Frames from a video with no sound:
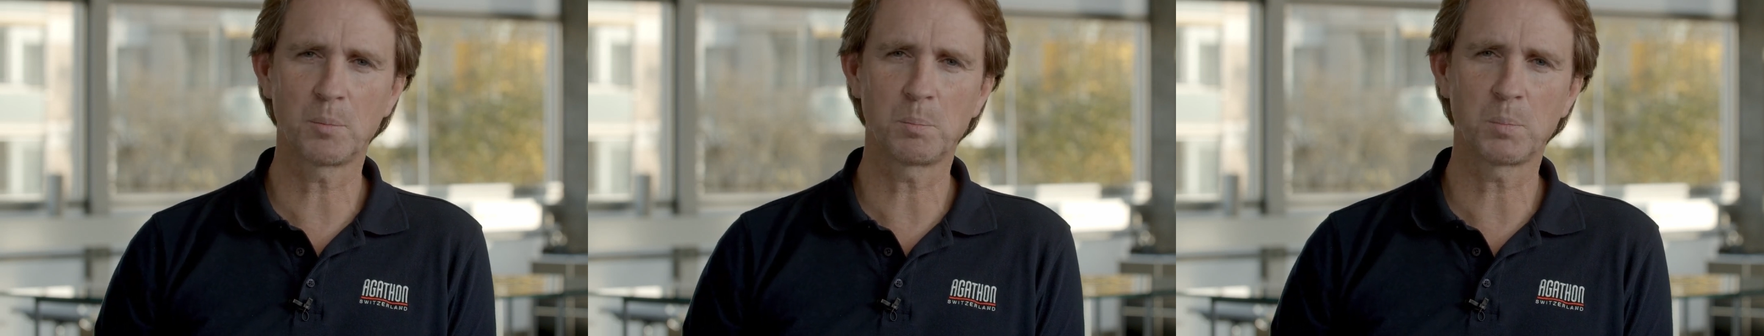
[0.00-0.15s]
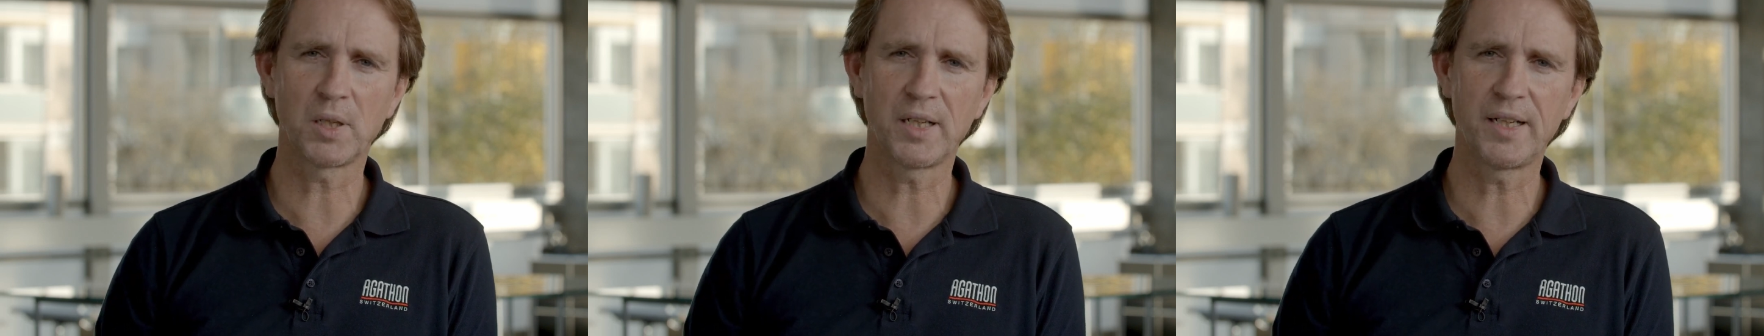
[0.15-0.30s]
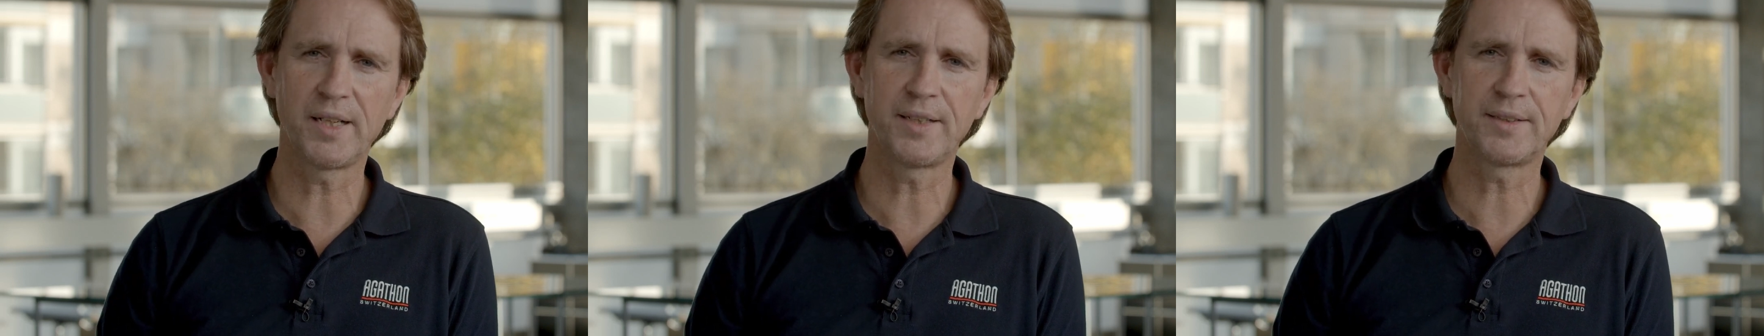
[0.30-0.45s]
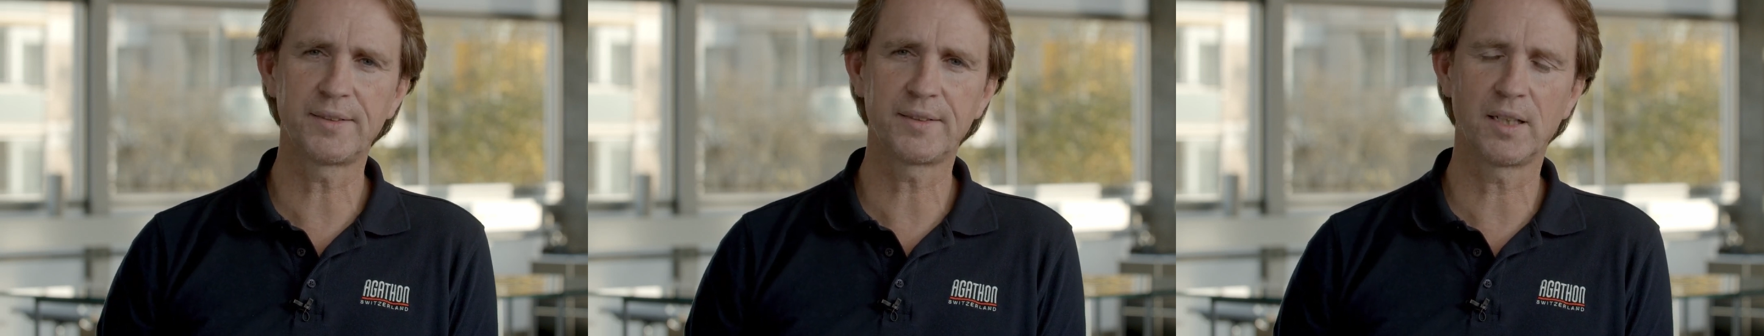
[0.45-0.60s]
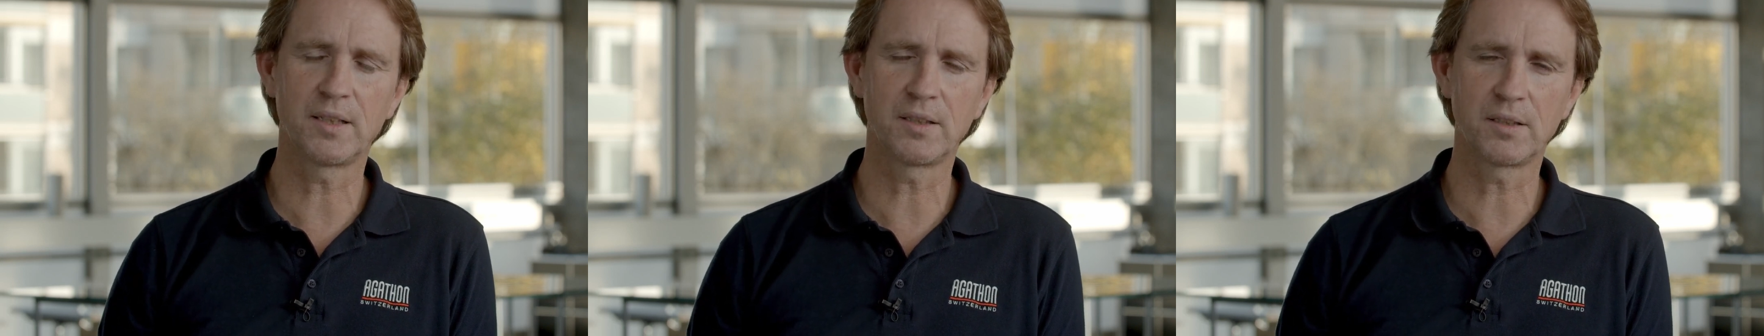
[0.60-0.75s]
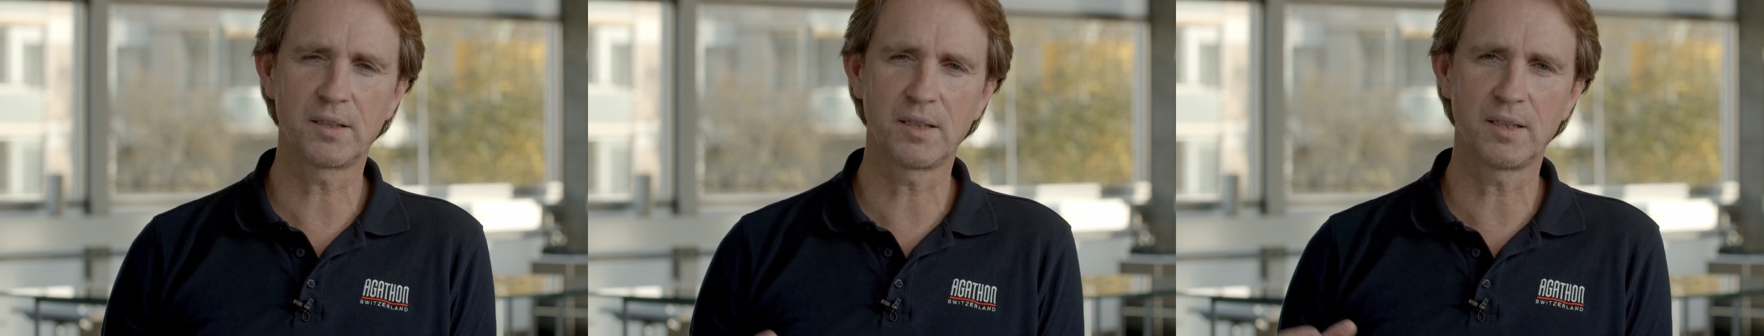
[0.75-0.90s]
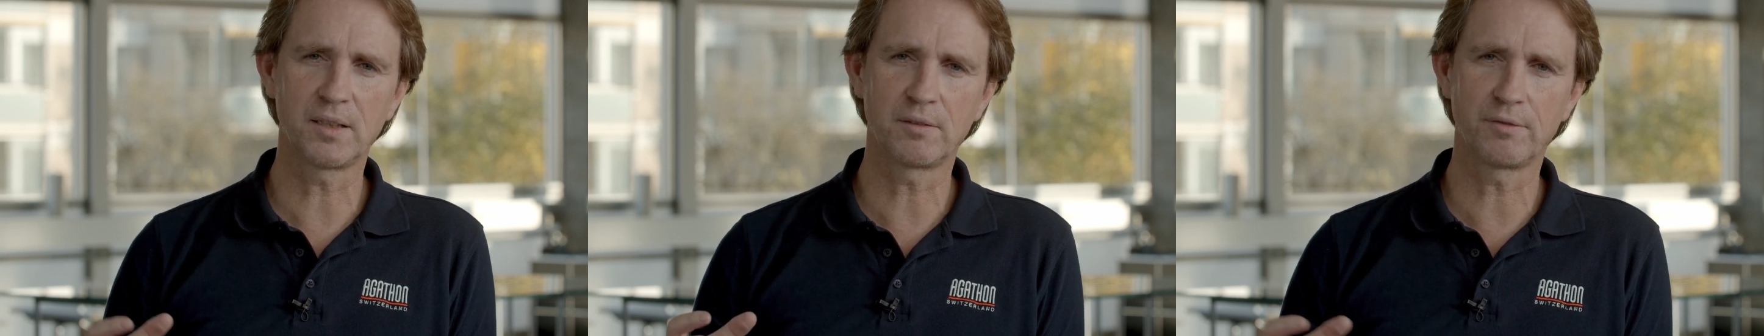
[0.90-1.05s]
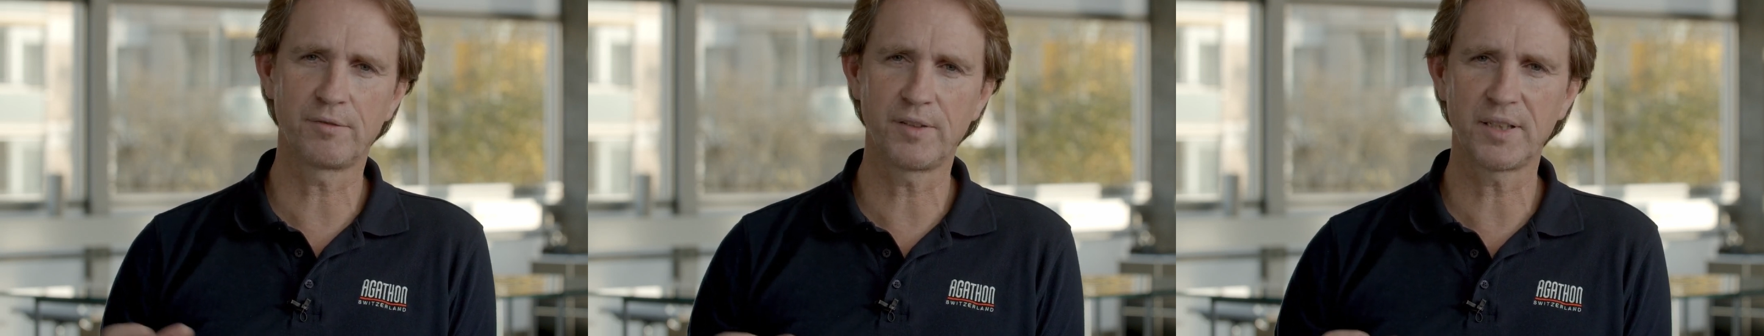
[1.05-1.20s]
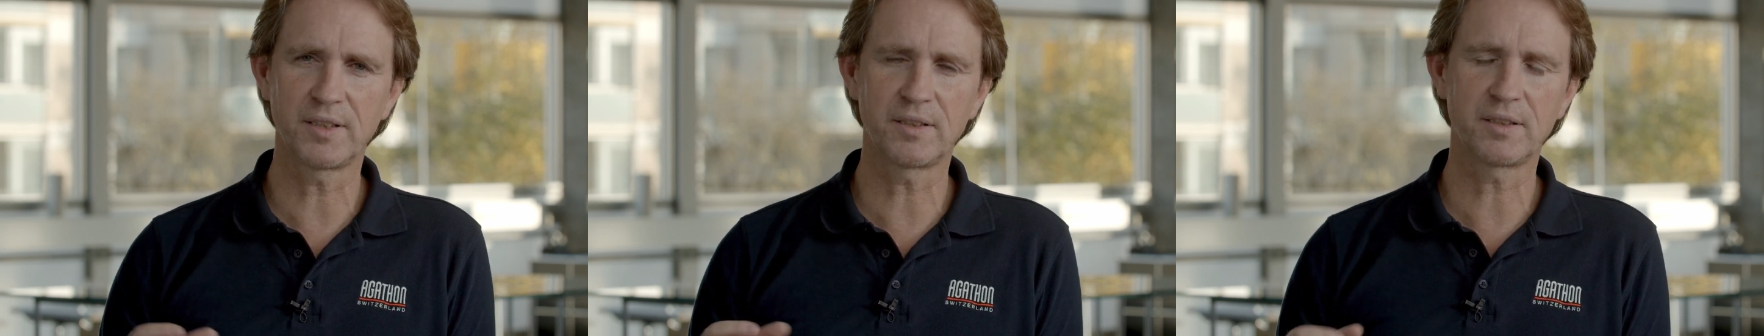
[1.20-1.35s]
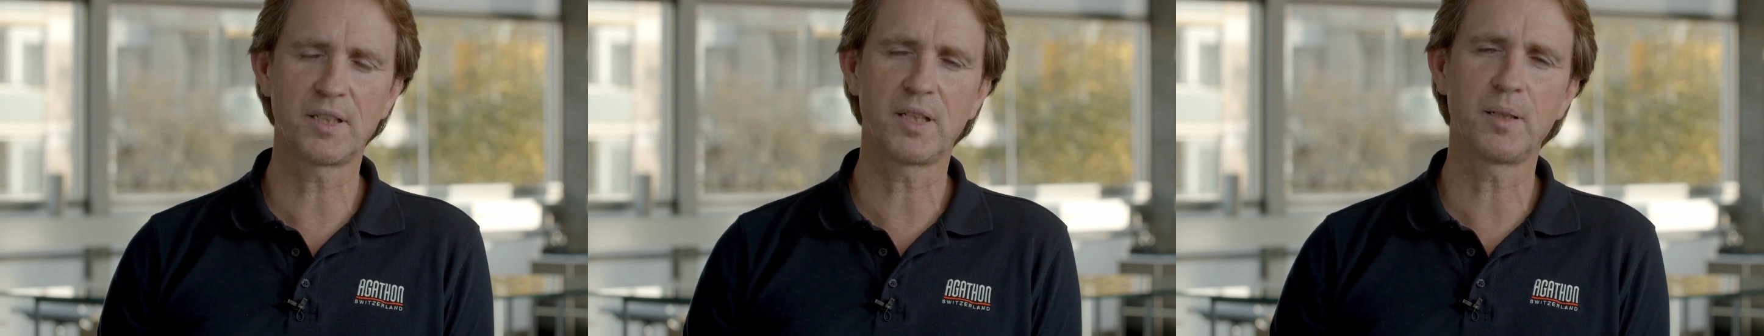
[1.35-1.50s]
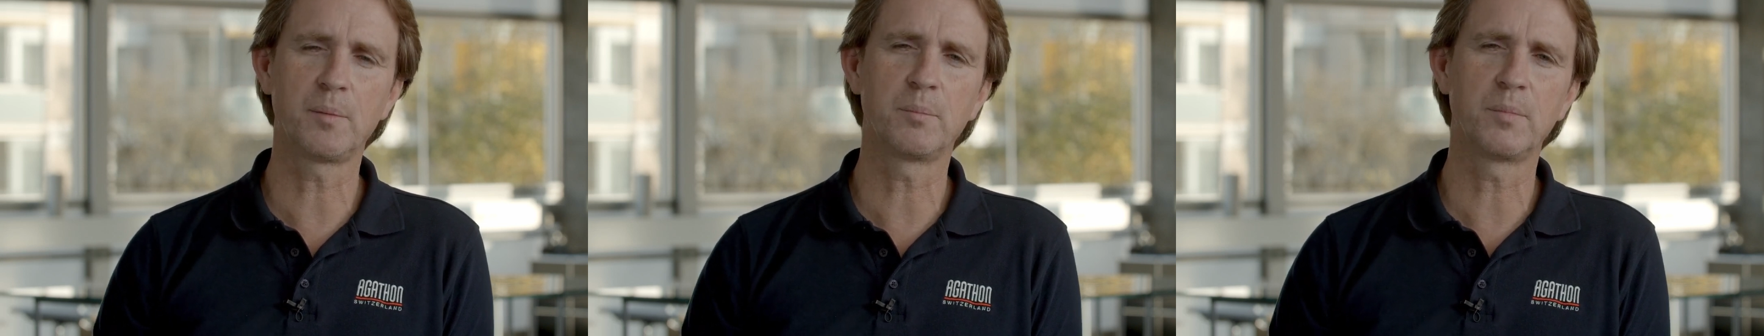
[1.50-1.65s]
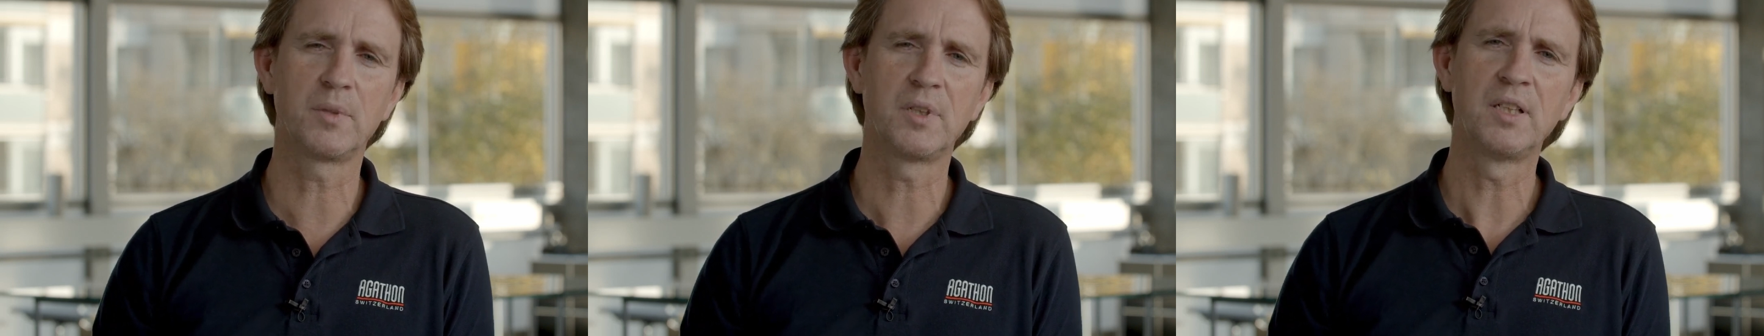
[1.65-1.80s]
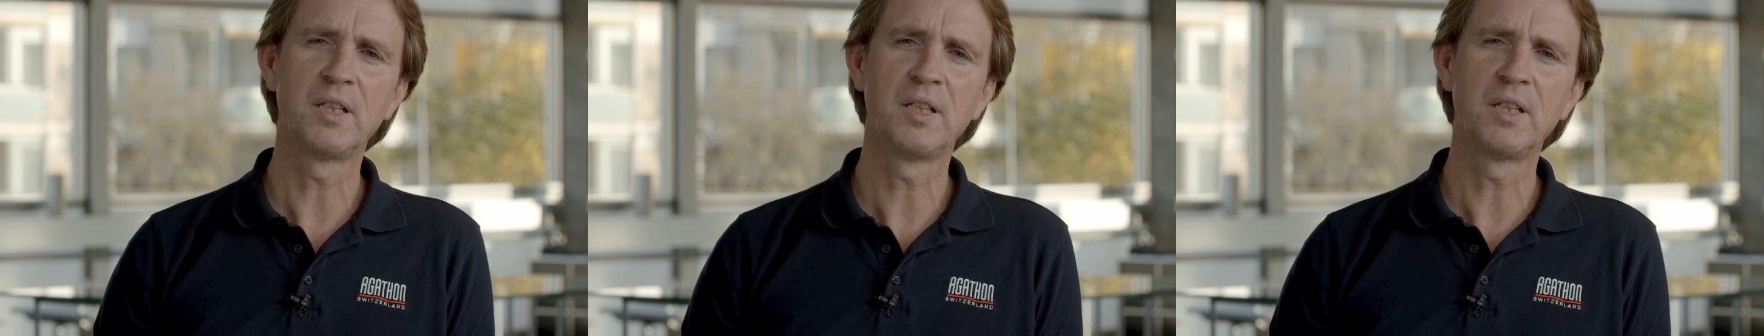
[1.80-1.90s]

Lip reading: plate and it fit them